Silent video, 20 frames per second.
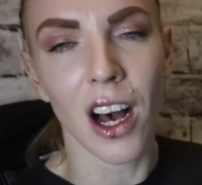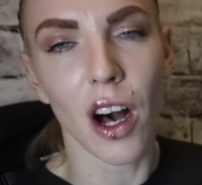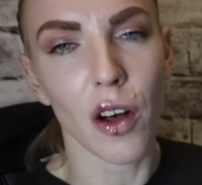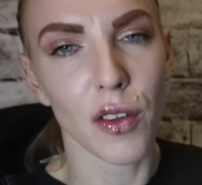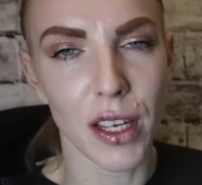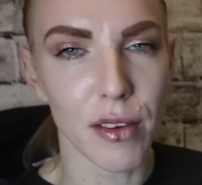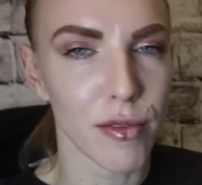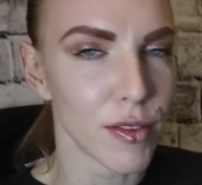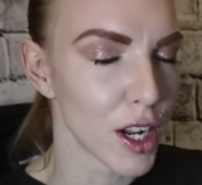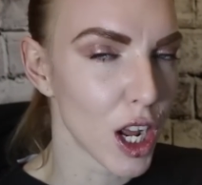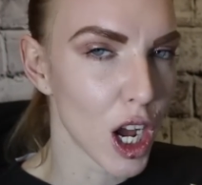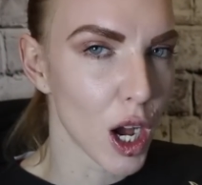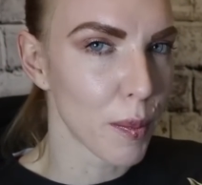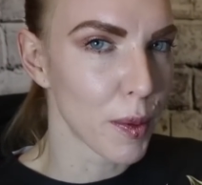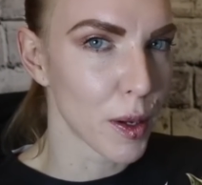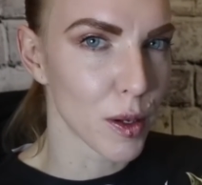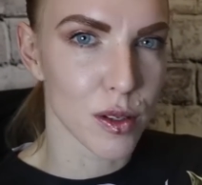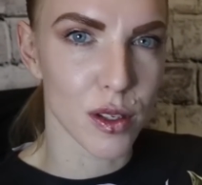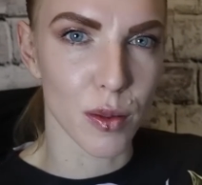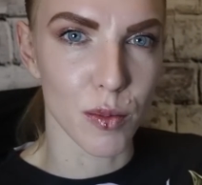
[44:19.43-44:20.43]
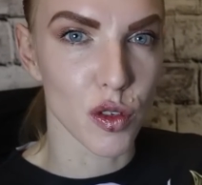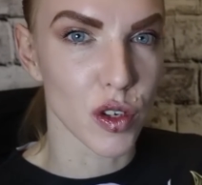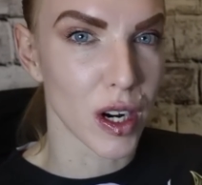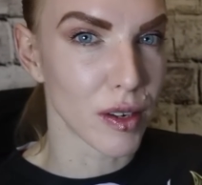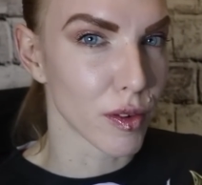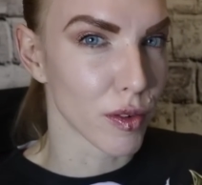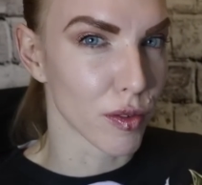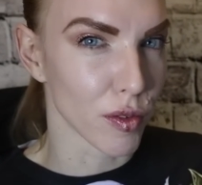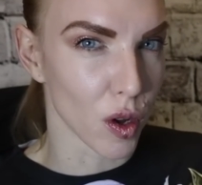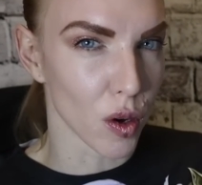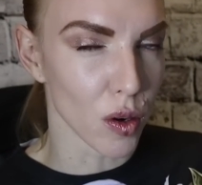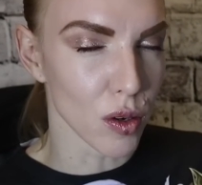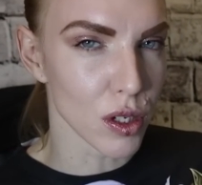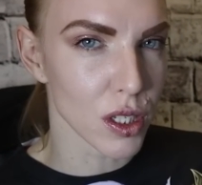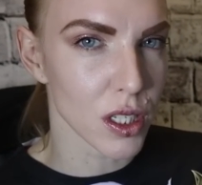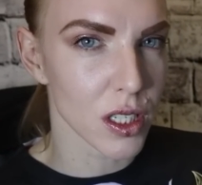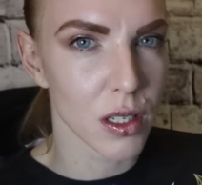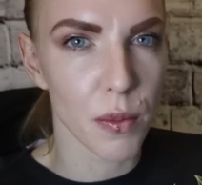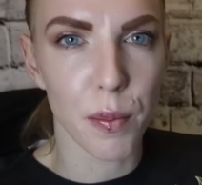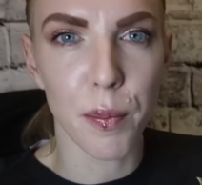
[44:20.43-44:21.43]
I'll definitely upload some travel
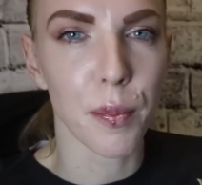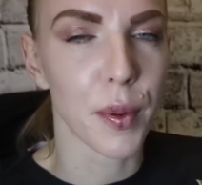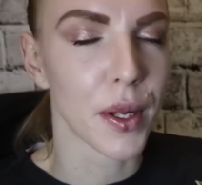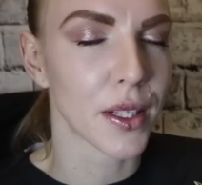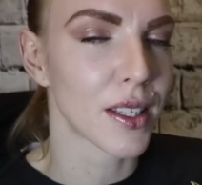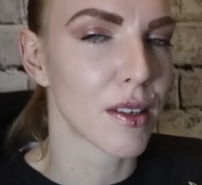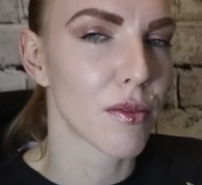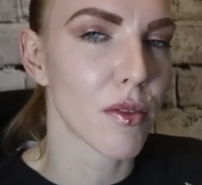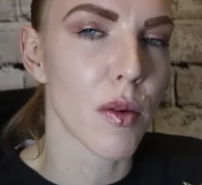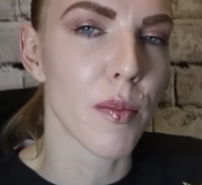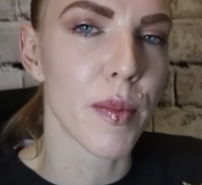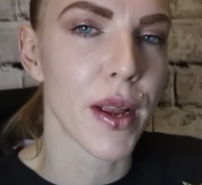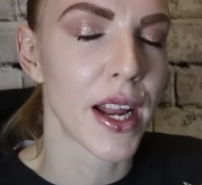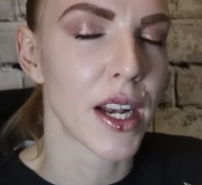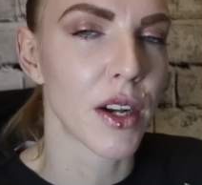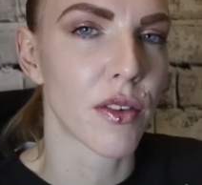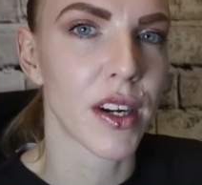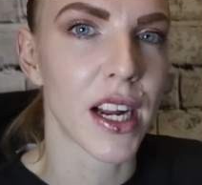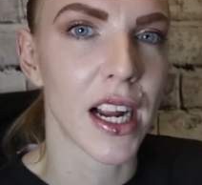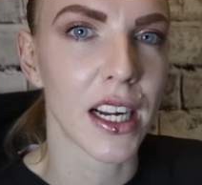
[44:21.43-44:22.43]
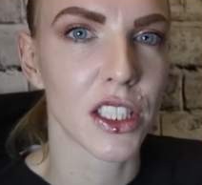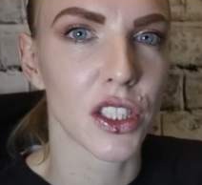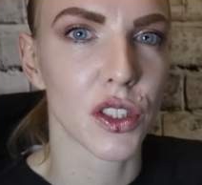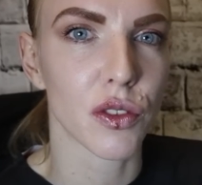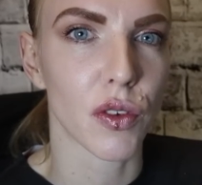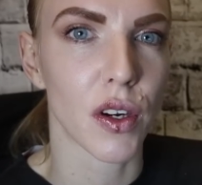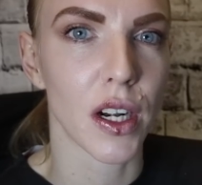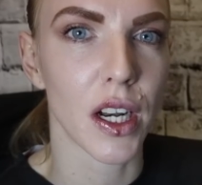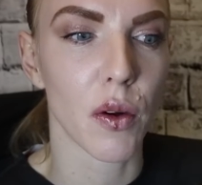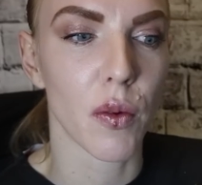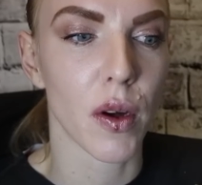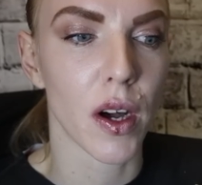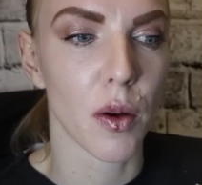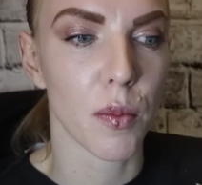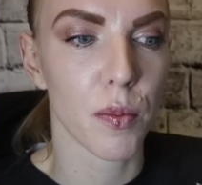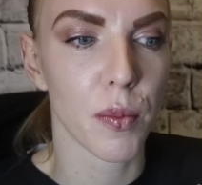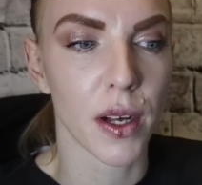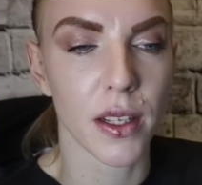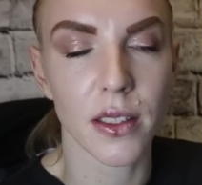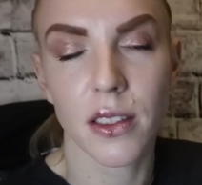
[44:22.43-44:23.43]
vlogs, but there won't be any reactions for a little
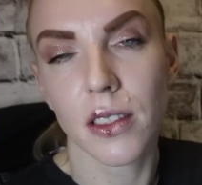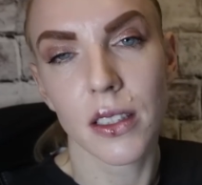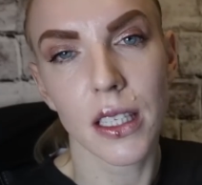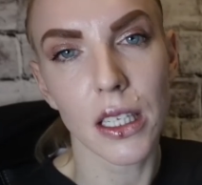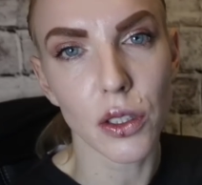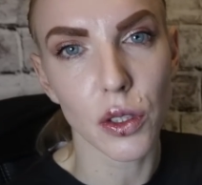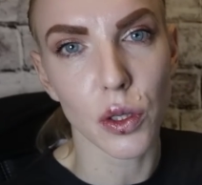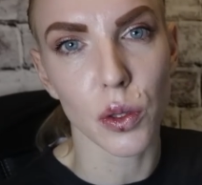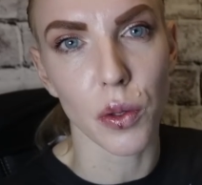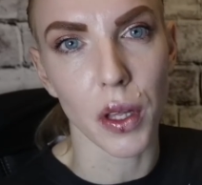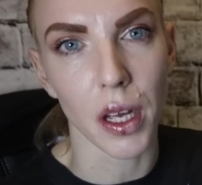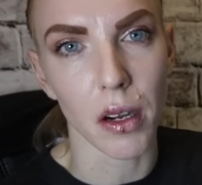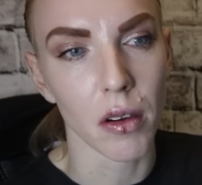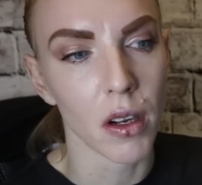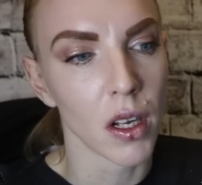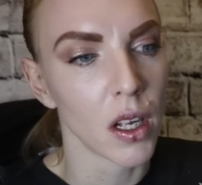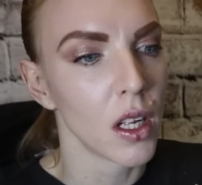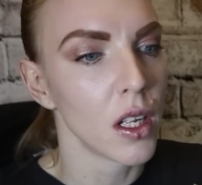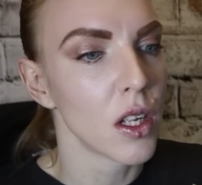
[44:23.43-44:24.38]
while, but that's cool though.